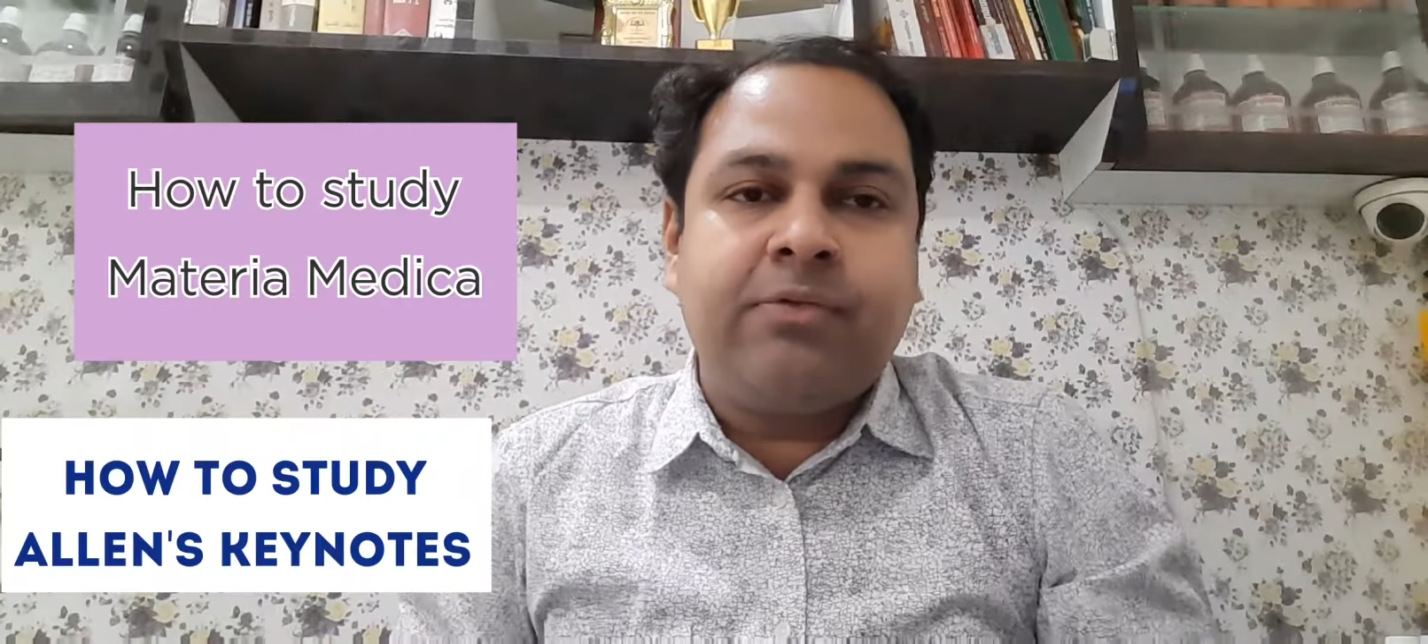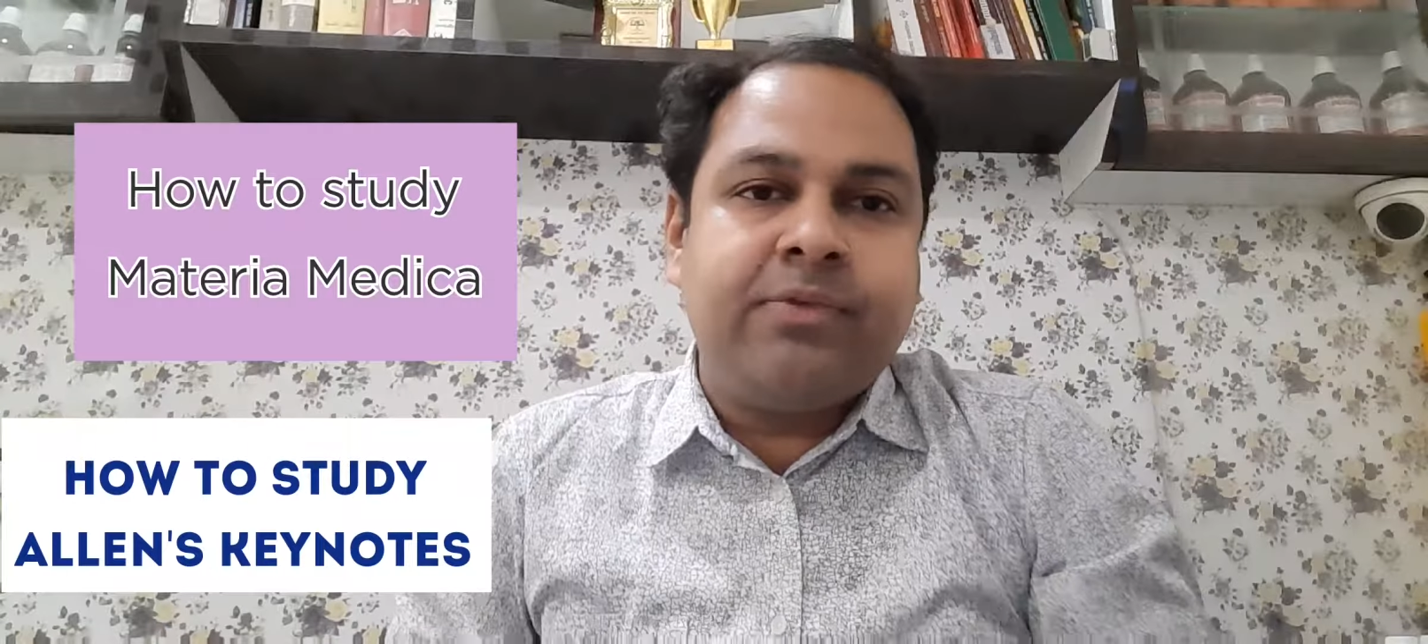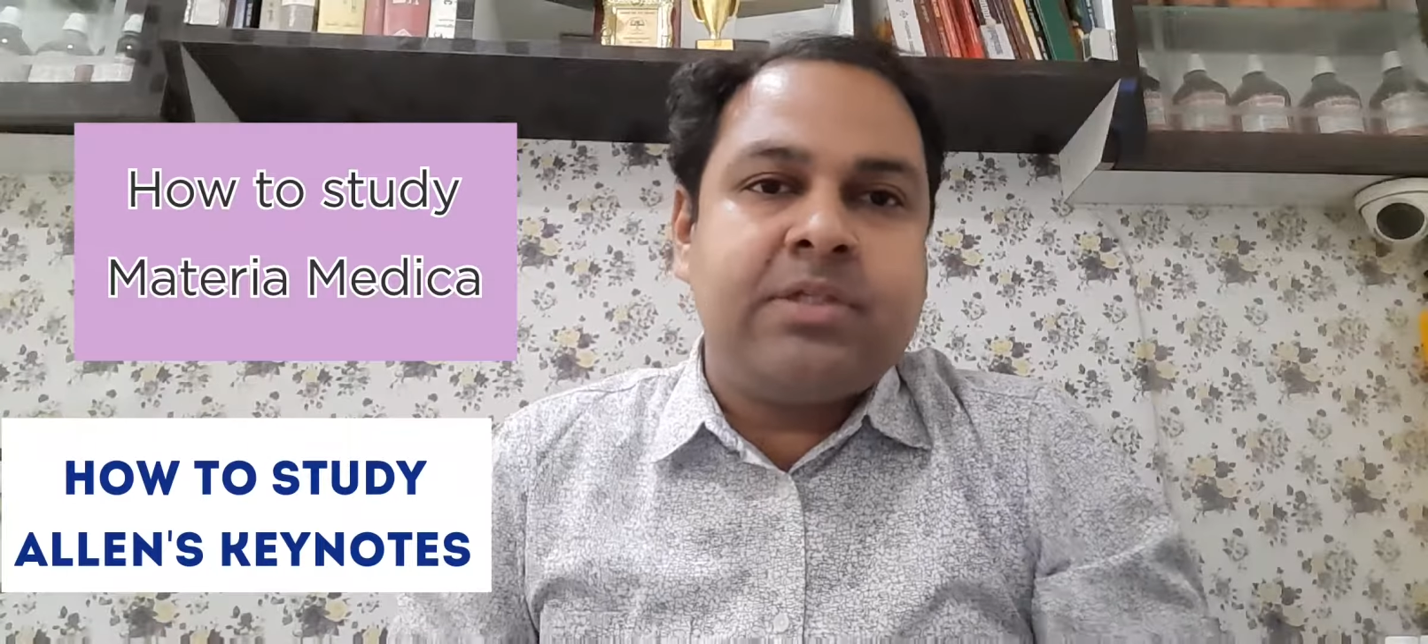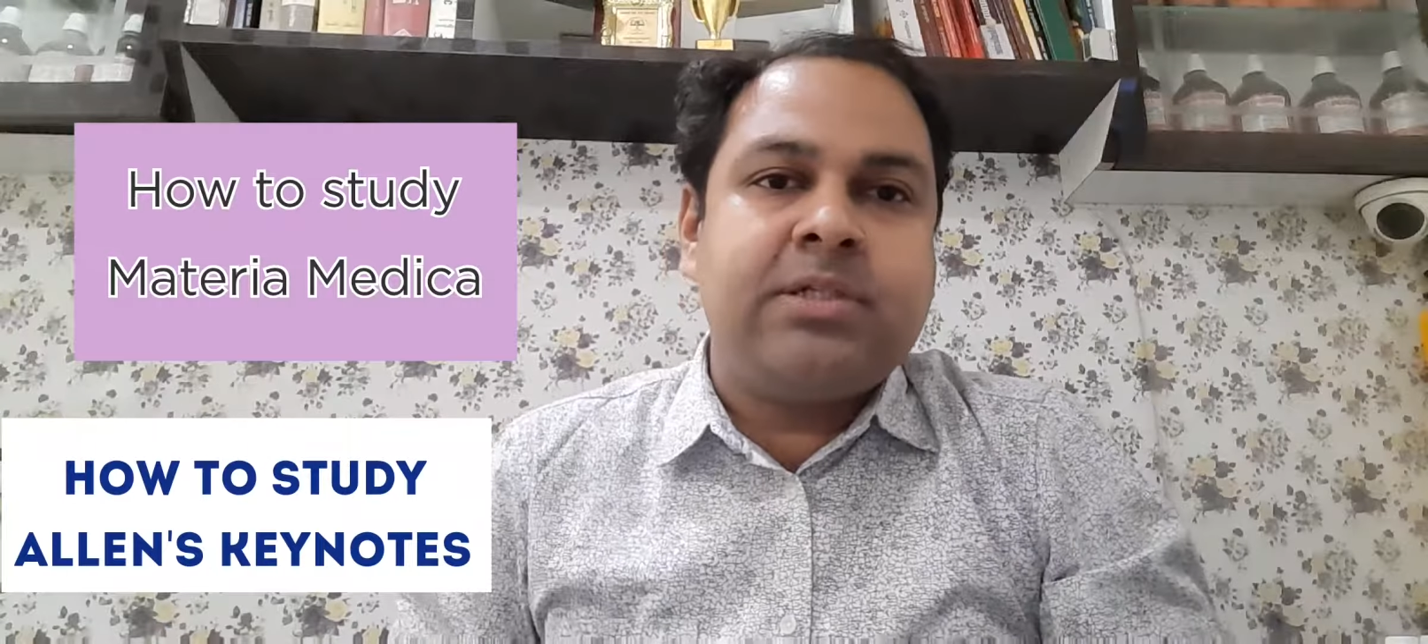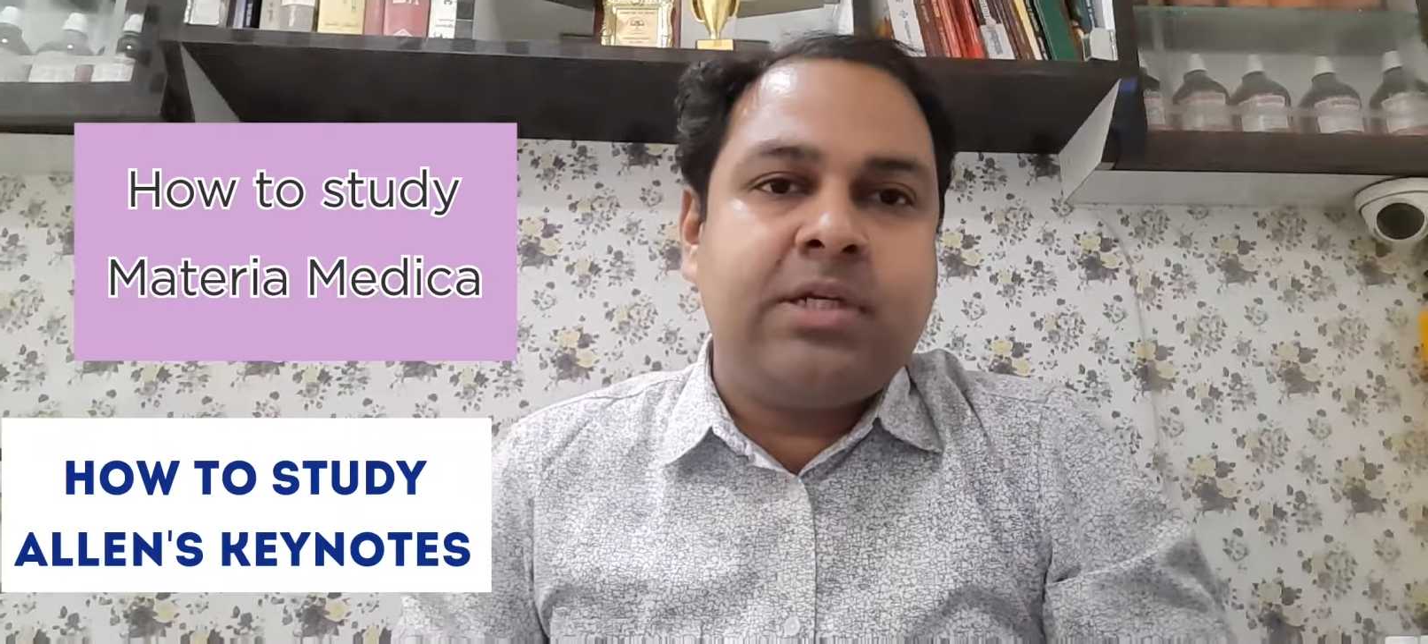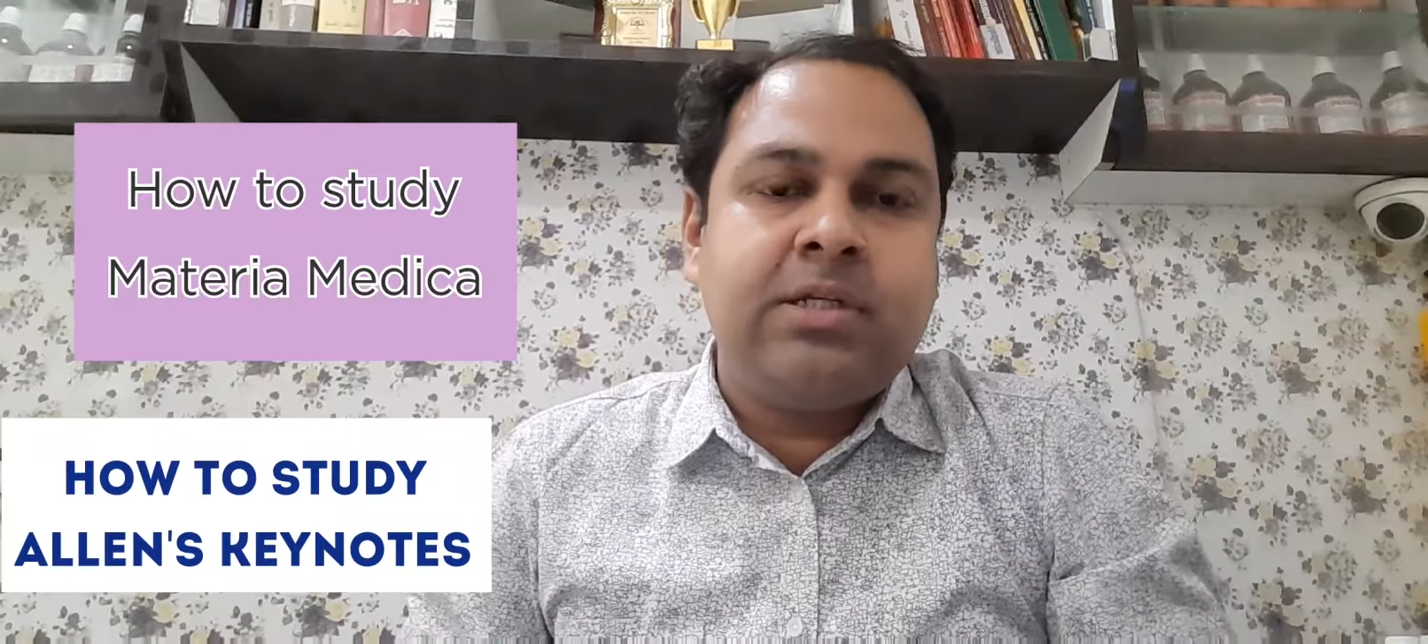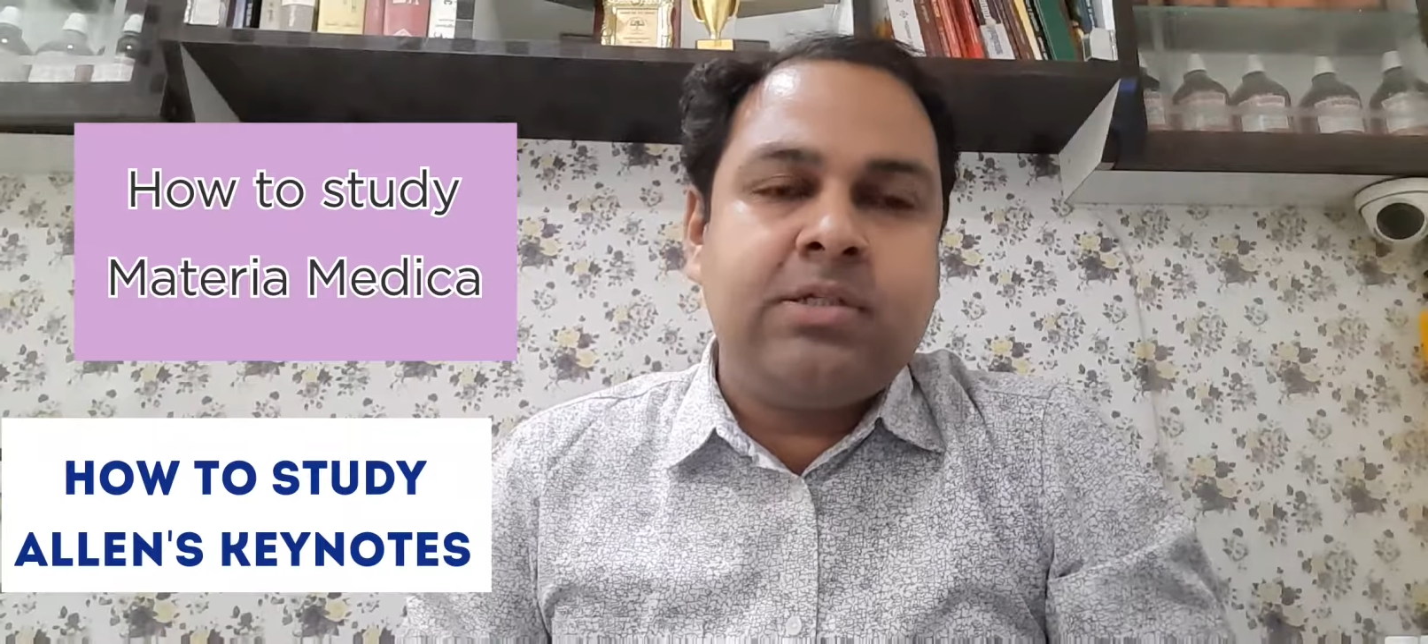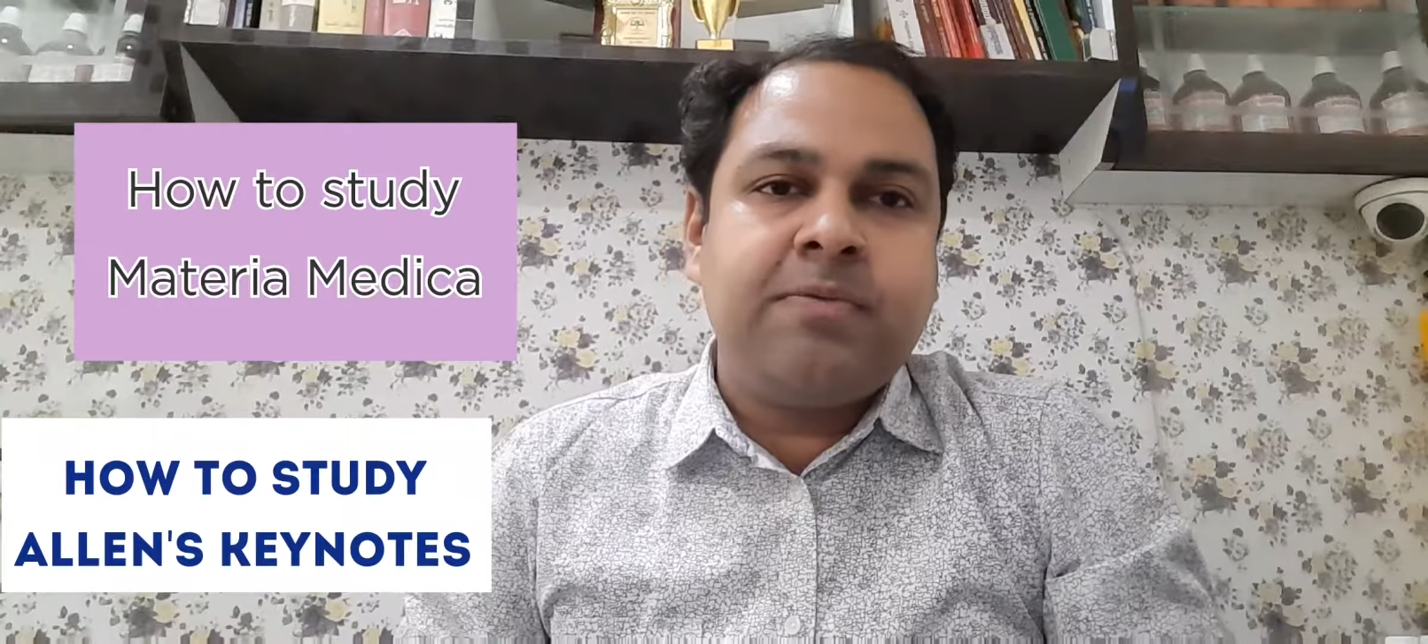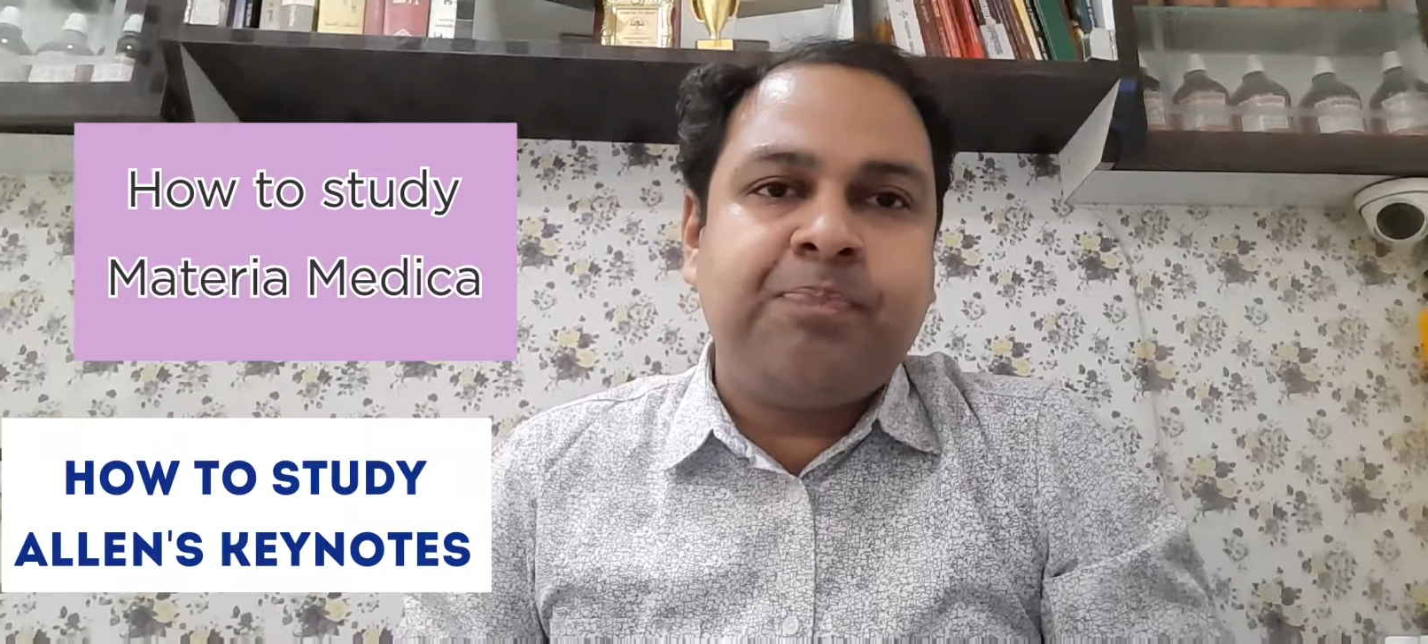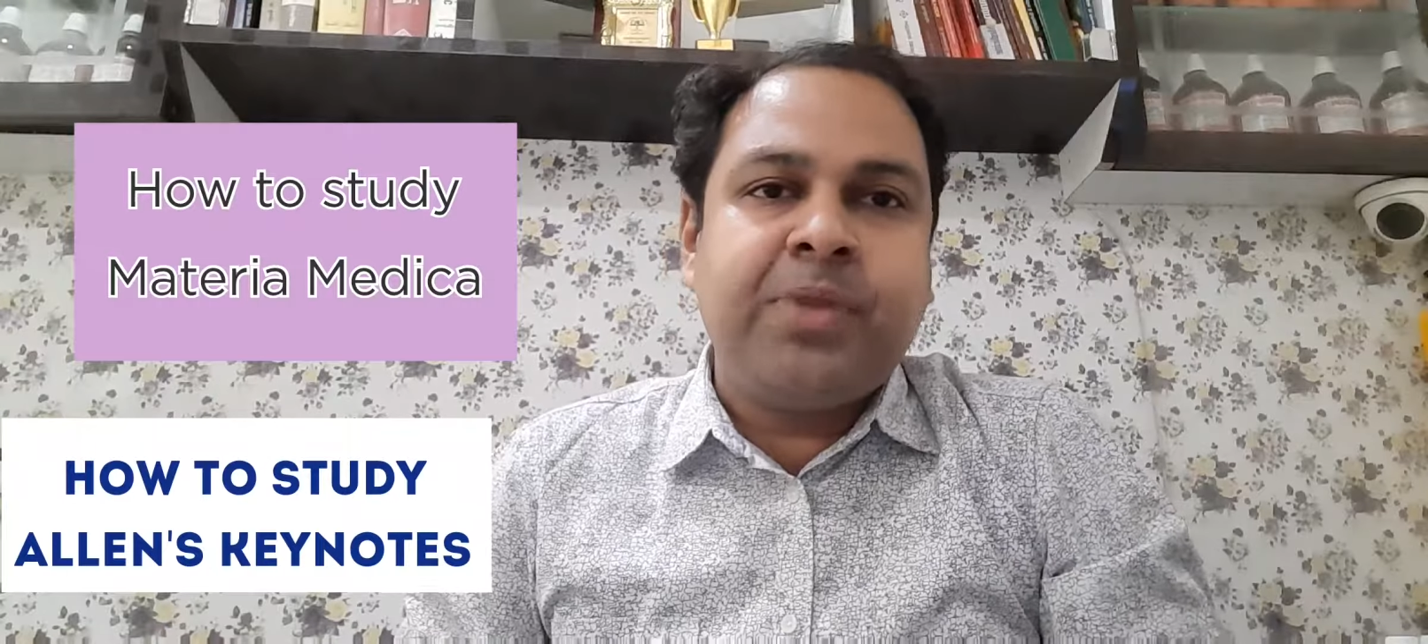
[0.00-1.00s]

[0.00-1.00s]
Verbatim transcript: of this series.